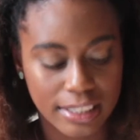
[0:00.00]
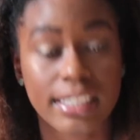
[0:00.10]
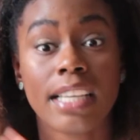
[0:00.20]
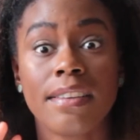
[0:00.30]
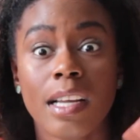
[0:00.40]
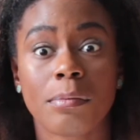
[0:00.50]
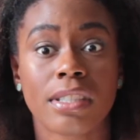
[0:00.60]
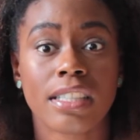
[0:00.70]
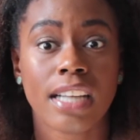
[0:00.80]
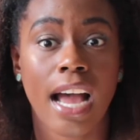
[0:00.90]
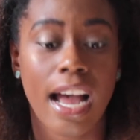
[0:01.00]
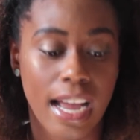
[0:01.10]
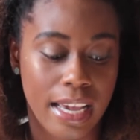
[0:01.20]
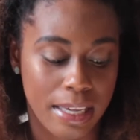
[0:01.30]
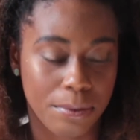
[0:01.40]
Tip number
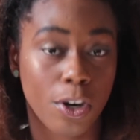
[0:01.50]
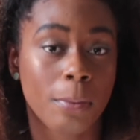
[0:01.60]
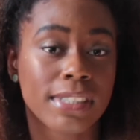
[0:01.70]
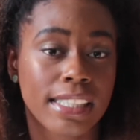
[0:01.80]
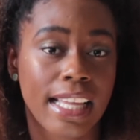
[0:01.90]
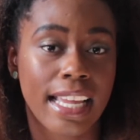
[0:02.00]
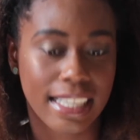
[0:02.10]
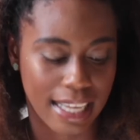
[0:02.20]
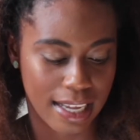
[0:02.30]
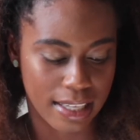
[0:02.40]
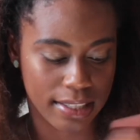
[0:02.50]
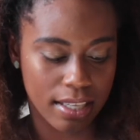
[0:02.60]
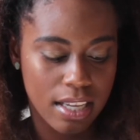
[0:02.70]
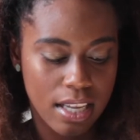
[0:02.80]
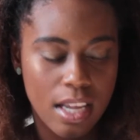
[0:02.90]
9, we're almost at the end, guys.
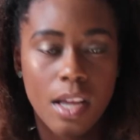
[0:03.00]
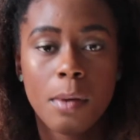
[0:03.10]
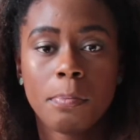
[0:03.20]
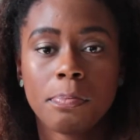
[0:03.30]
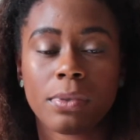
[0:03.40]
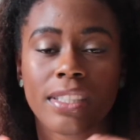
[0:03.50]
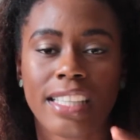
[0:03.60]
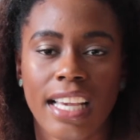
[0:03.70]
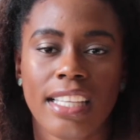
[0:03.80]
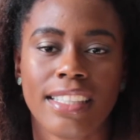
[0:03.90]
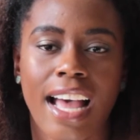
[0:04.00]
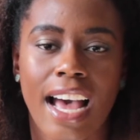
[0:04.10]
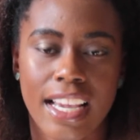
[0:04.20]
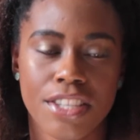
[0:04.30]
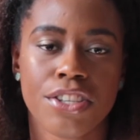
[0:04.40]
Get
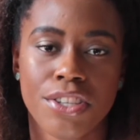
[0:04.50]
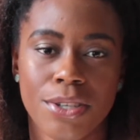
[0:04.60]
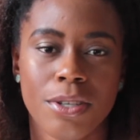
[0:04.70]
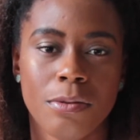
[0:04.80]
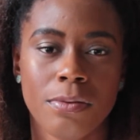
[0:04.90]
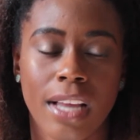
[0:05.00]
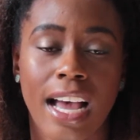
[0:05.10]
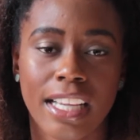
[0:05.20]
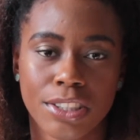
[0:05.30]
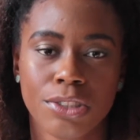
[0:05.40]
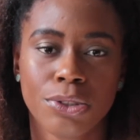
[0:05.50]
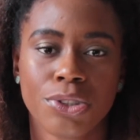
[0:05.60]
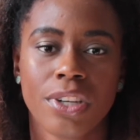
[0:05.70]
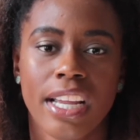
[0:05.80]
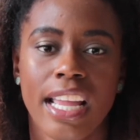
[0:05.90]
an ice cube
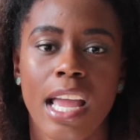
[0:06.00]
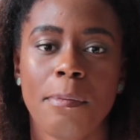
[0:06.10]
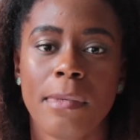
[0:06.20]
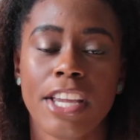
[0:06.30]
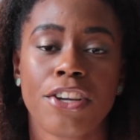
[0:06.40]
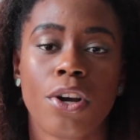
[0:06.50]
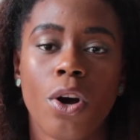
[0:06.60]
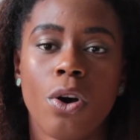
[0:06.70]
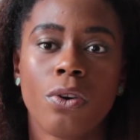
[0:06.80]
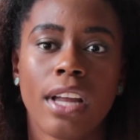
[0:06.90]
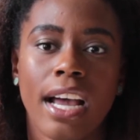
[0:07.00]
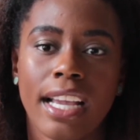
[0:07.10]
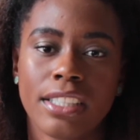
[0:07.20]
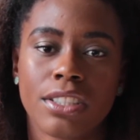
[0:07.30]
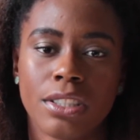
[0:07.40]
tray, and make your own
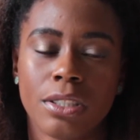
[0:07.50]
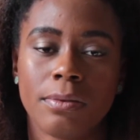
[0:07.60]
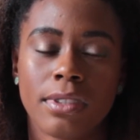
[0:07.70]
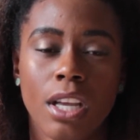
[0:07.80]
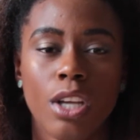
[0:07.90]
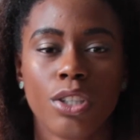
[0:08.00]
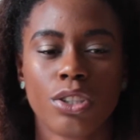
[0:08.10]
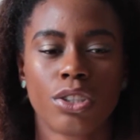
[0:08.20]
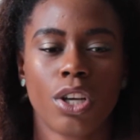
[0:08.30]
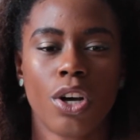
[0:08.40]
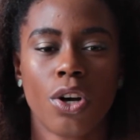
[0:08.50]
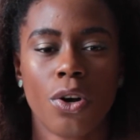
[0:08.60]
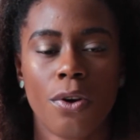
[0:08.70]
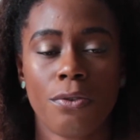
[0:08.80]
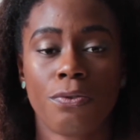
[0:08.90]
ice cubes.
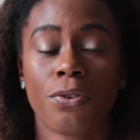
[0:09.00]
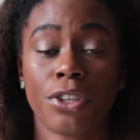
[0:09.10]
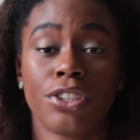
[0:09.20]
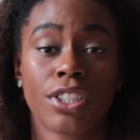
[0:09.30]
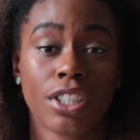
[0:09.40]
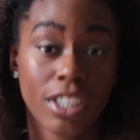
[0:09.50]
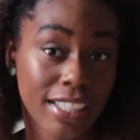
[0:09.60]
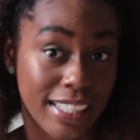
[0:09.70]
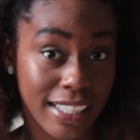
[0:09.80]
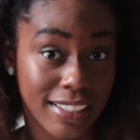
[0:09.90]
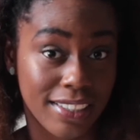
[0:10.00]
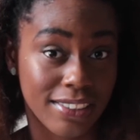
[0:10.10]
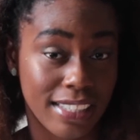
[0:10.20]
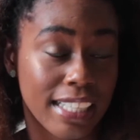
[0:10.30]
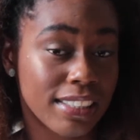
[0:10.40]
So for your cooking though,
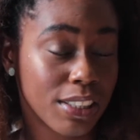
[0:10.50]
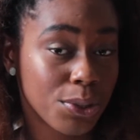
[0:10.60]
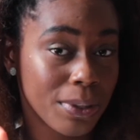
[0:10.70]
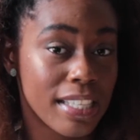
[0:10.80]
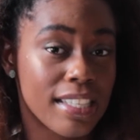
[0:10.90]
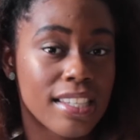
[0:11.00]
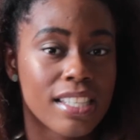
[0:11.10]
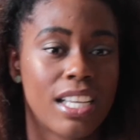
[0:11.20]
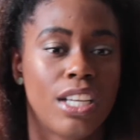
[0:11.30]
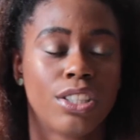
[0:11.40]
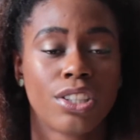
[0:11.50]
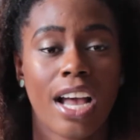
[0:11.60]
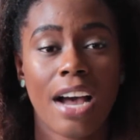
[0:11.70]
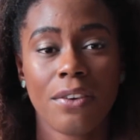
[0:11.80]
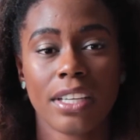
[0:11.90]
that's the twist. So
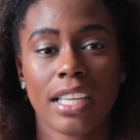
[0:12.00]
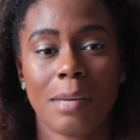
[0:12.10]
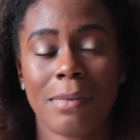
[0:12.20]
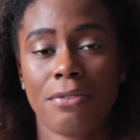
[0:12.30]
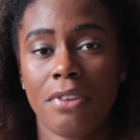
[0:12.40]
I would get my